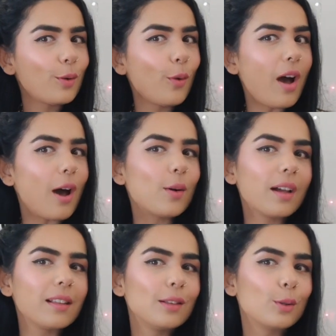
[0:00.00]
know how
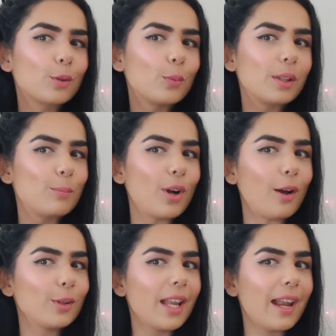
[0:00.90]
I look with
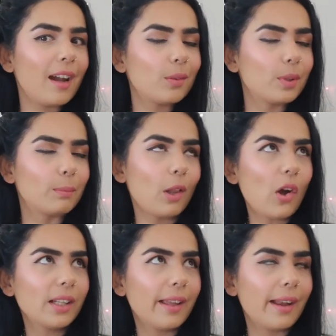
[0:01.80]
brown hair, with
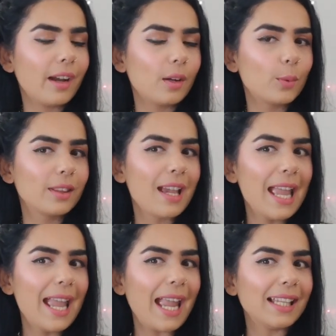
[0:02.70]
blonde hair, with
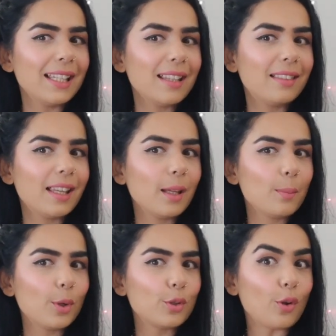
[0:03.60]

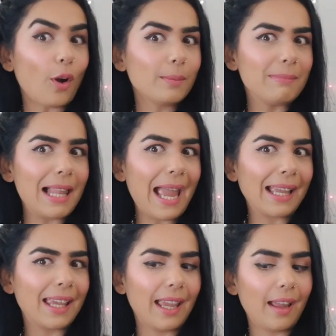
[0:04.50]
anything but not
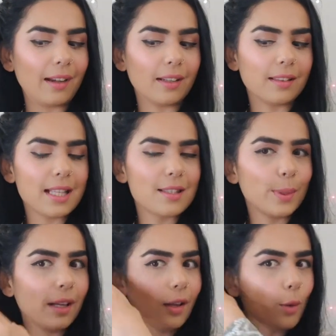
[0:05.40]
black hair. And that's
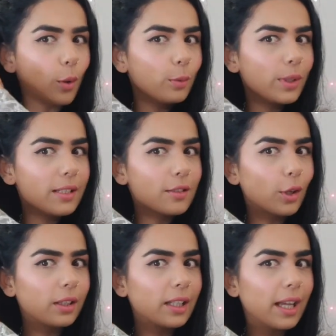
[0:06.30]
why I always
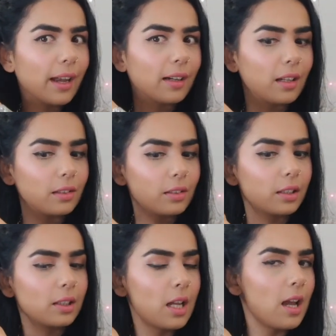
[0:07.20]
got the hair
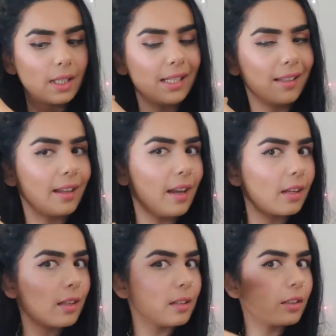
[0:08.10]
color. Getting
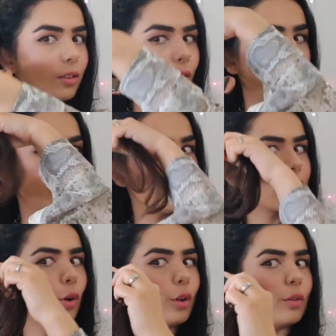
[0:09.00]
hair color
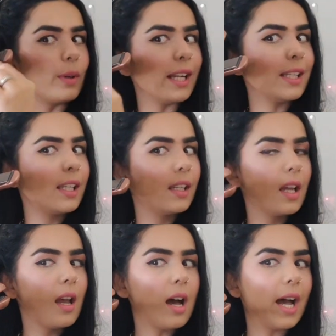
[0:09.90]
thrice already,
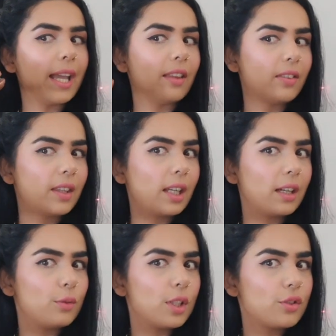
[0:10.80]
I think
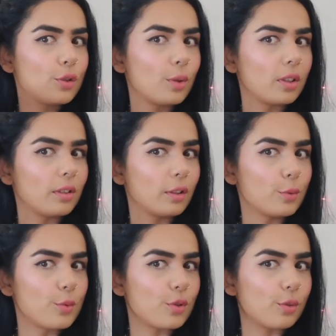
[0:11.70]
I reached to a
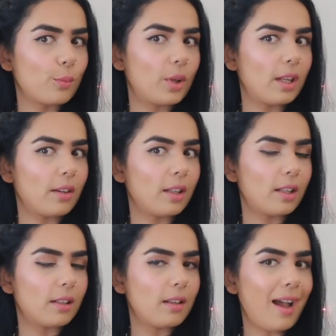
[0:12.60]
conclusion
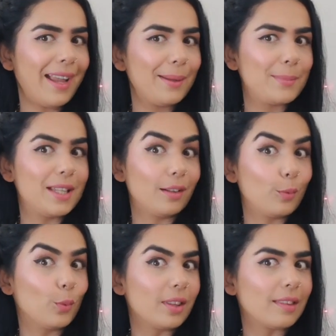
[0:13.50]
wherein I'm
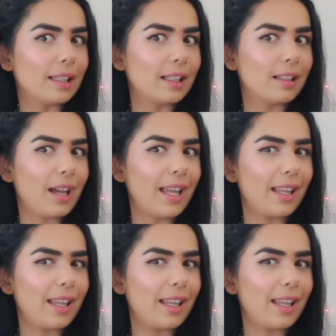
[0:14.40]
done with it.